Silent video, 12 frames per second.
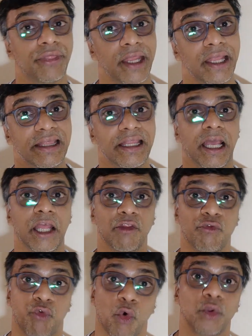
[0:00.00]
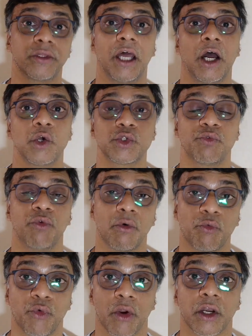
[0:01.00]
10th and 4th house
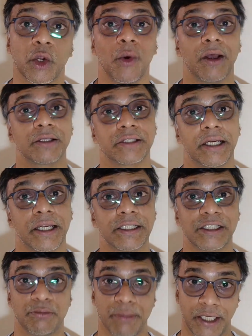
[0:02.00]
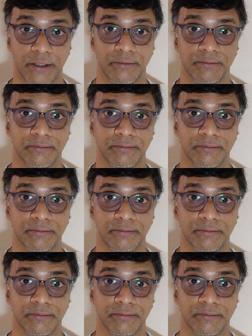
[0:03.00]
for Virgo ascendants mean.